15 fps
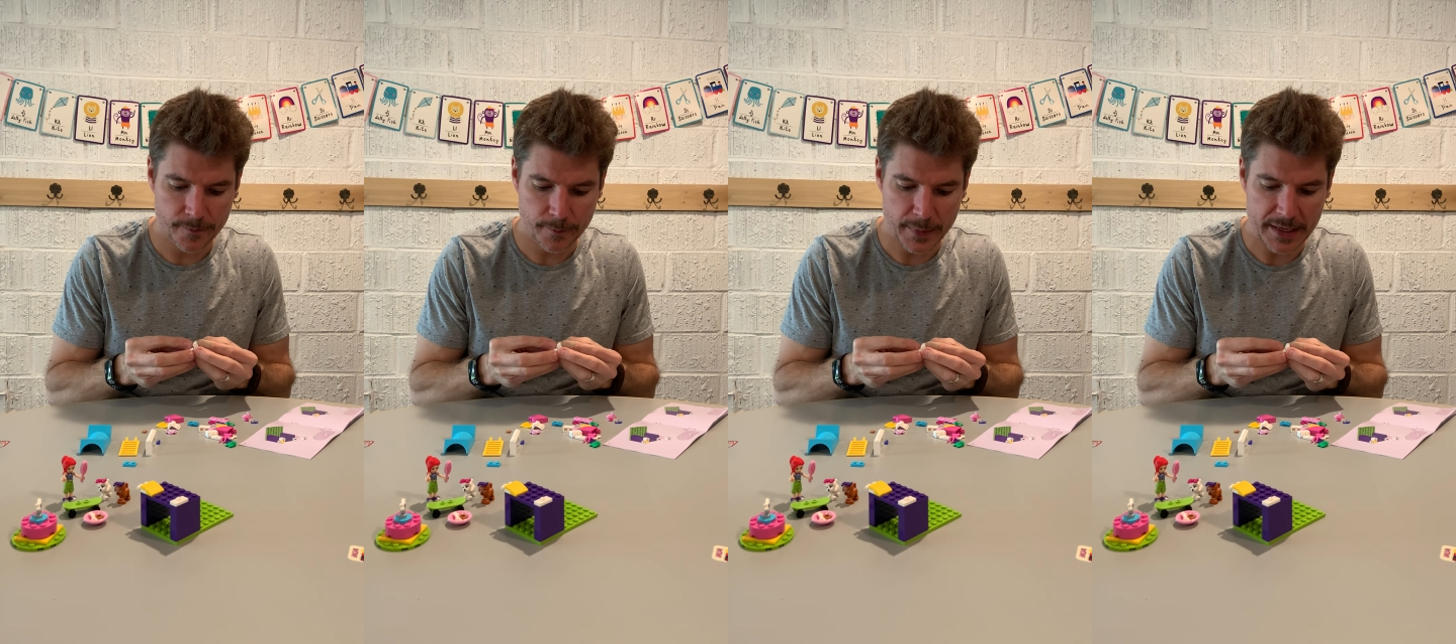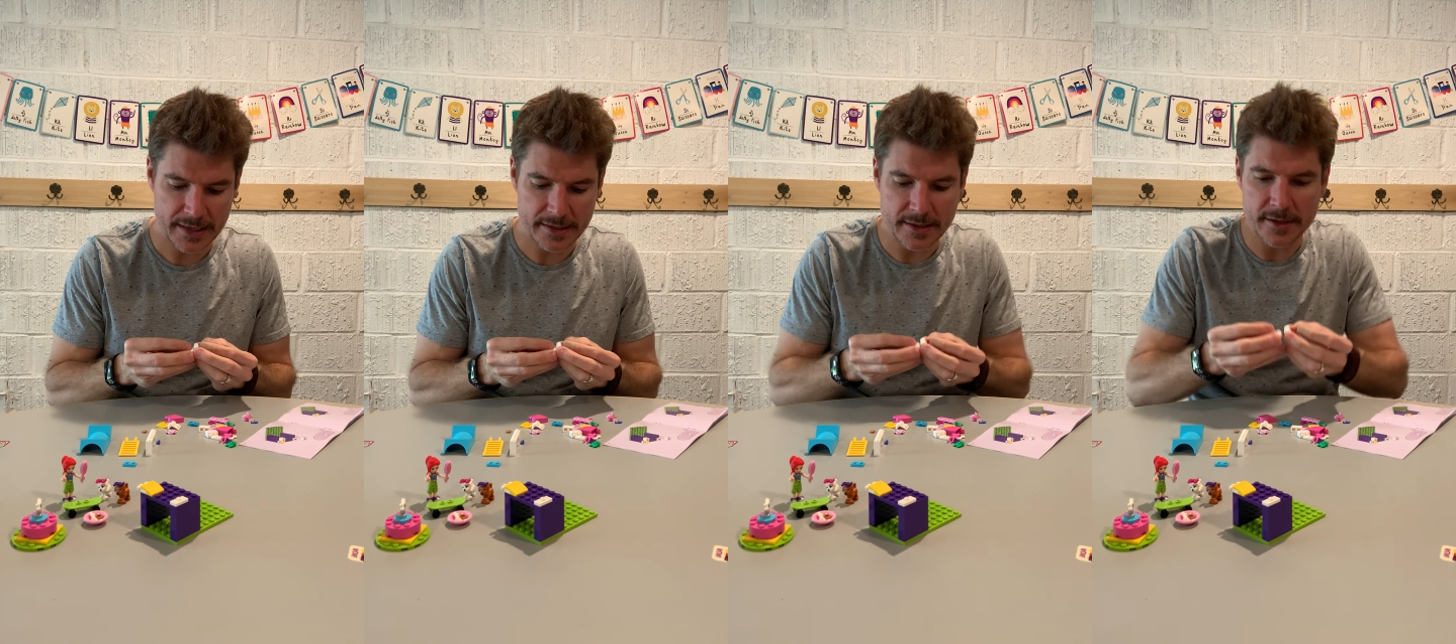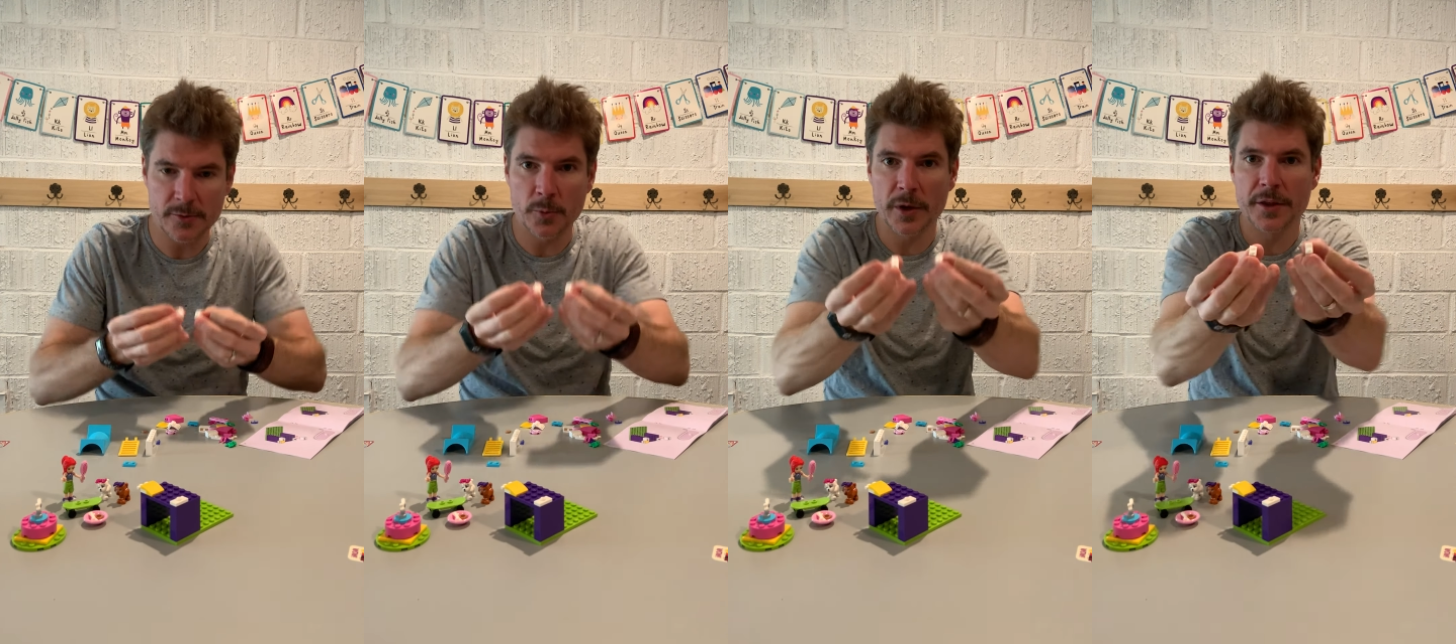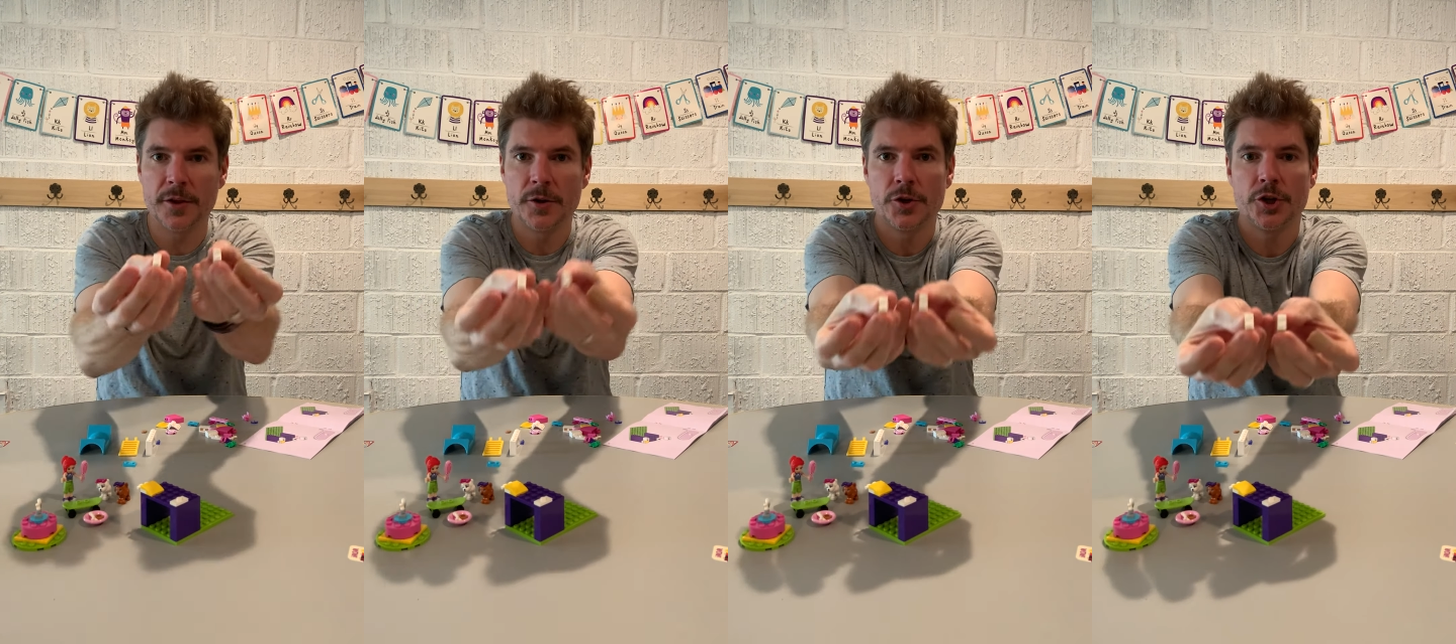pieces
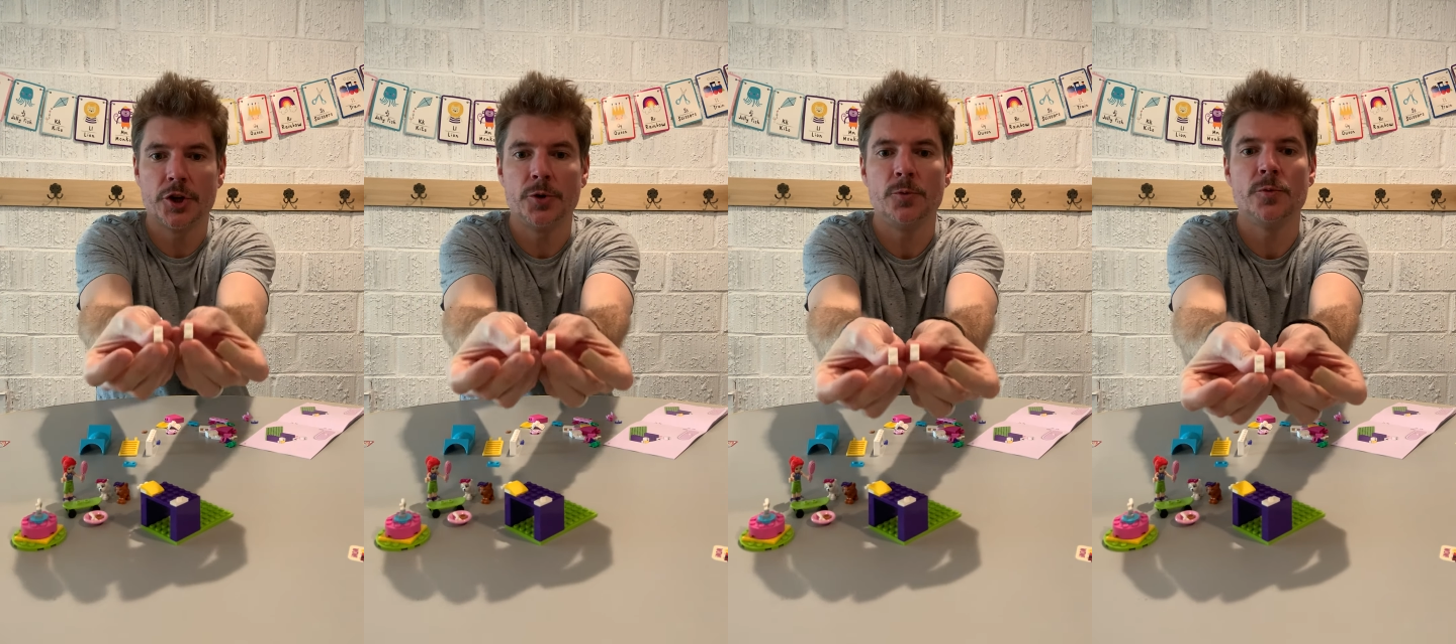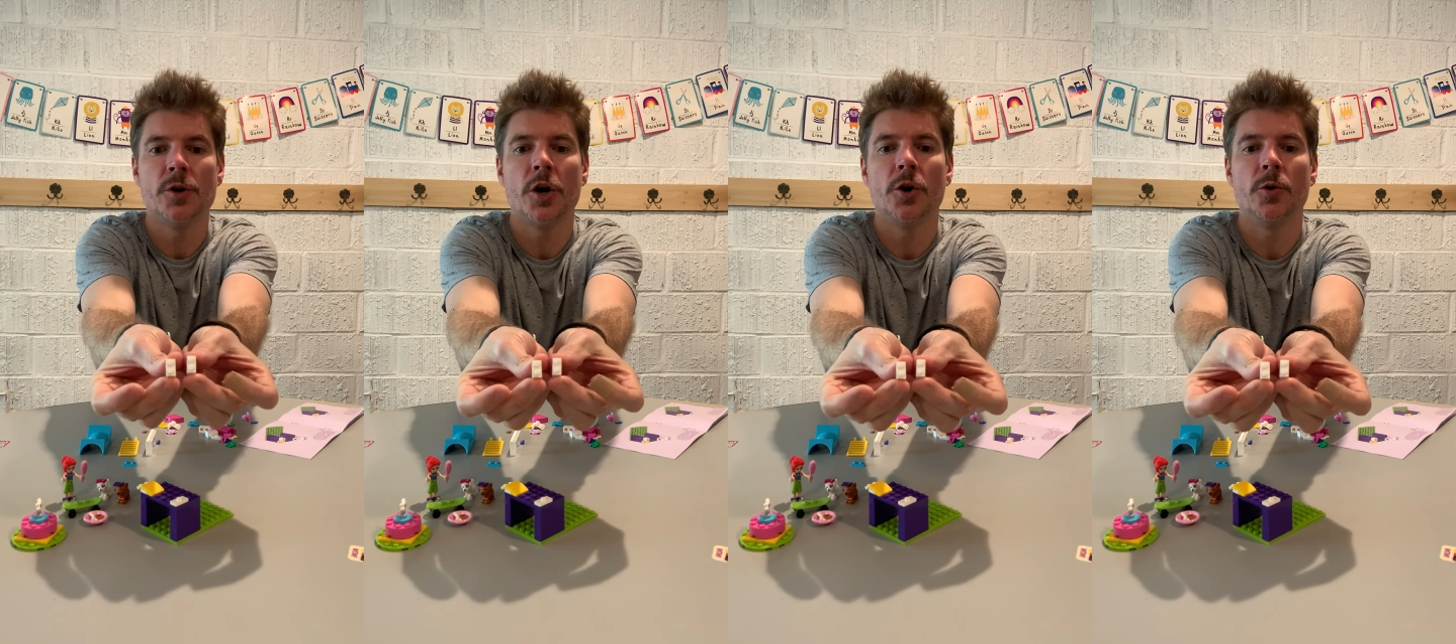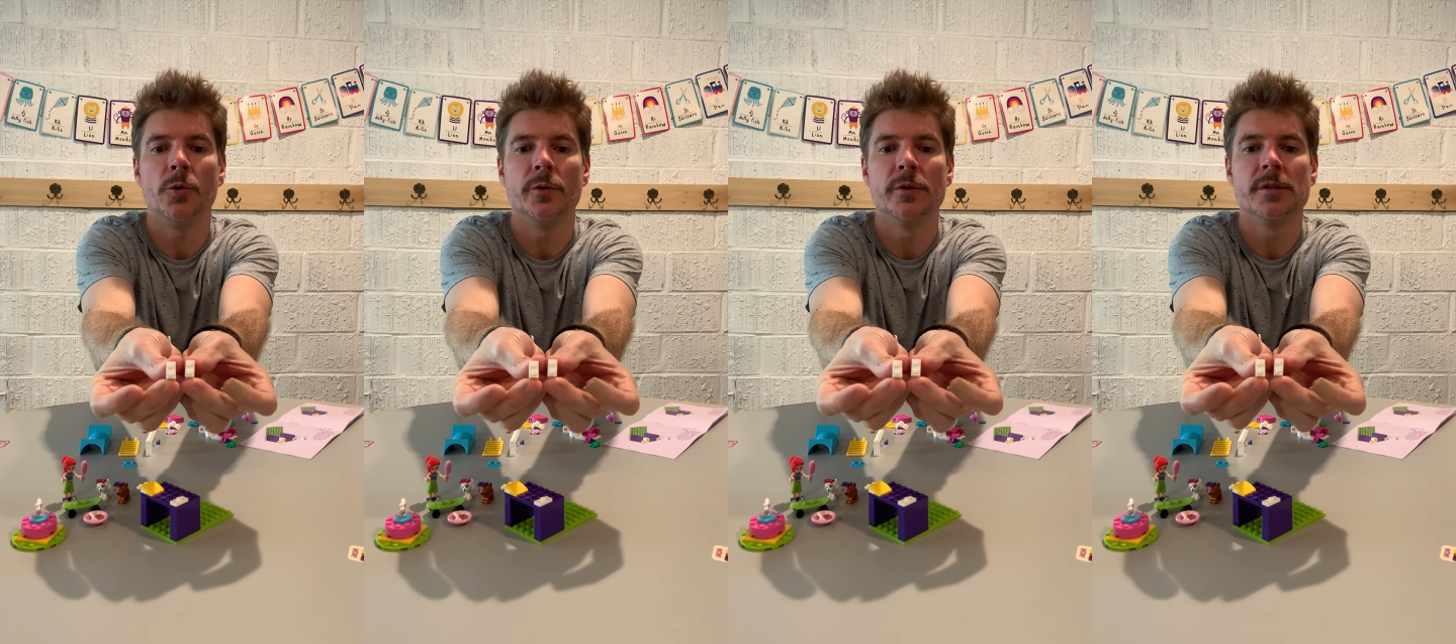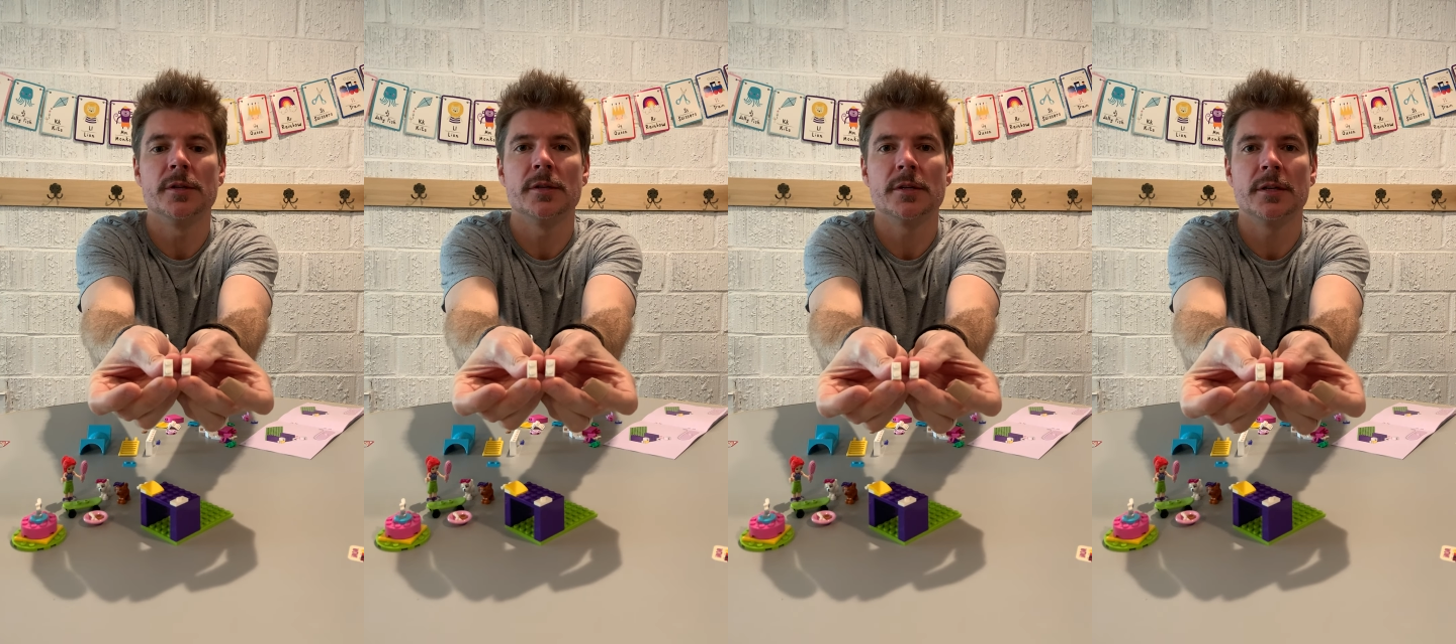with 2
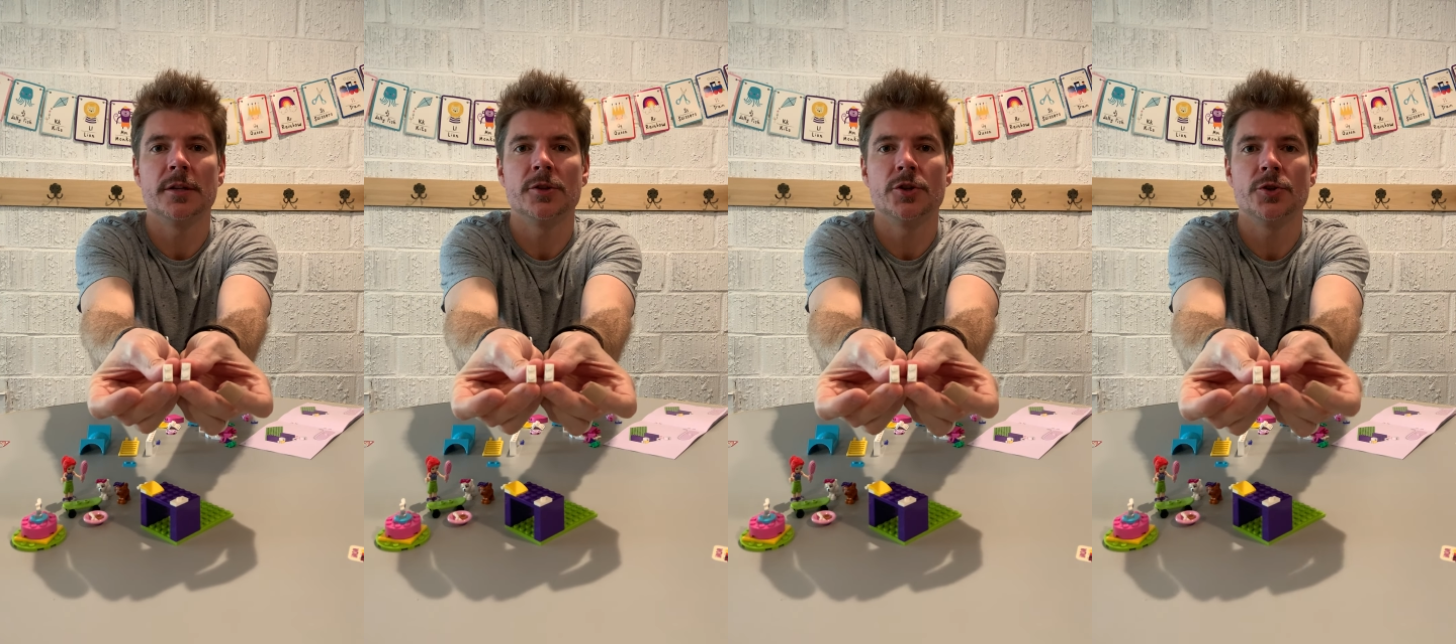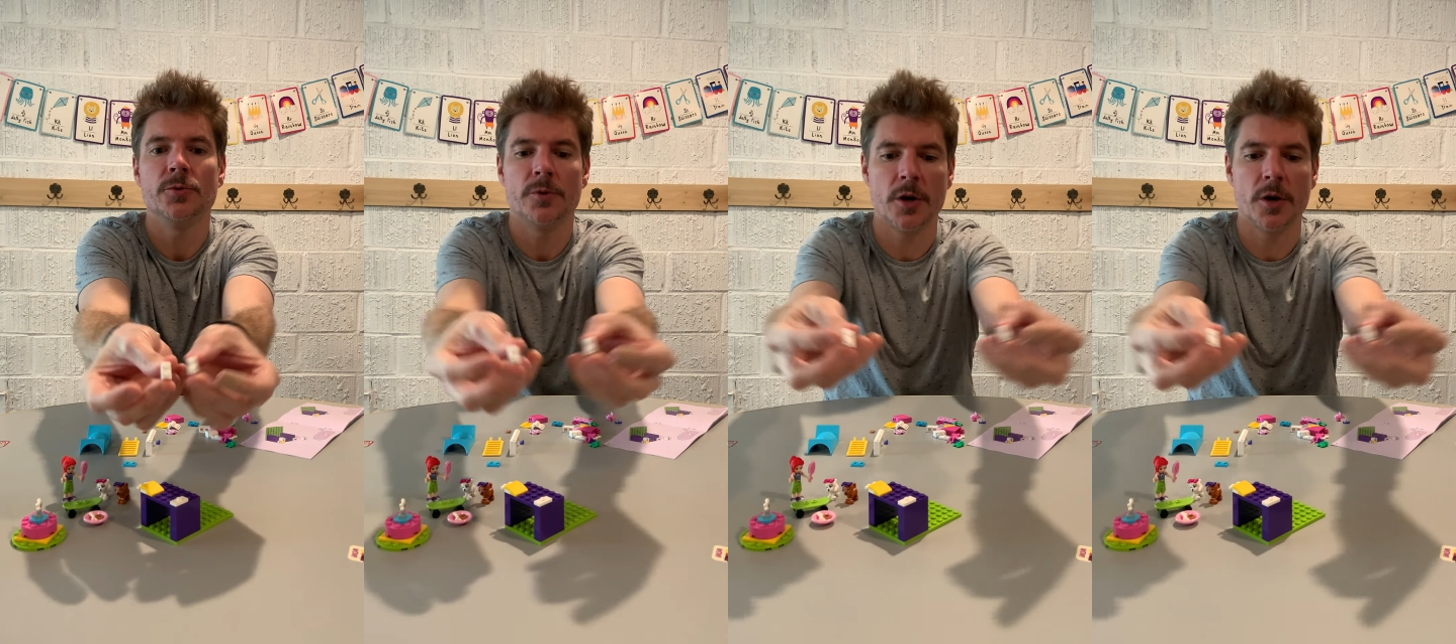nodes. See the 2